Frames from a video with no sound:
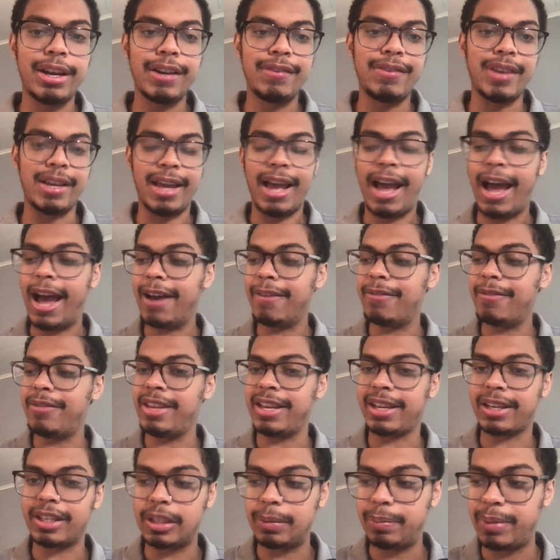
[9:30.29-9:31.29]
They have the
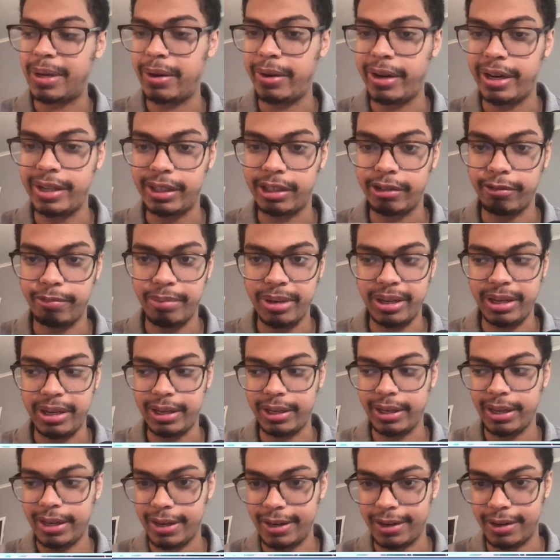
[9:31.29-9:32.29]
experience of
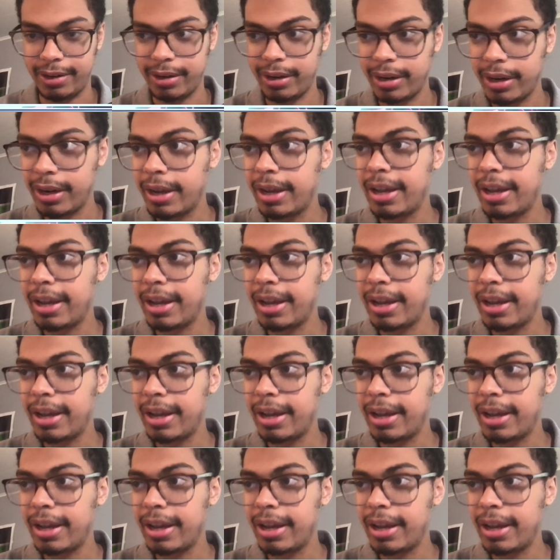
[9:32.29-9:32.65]
being here.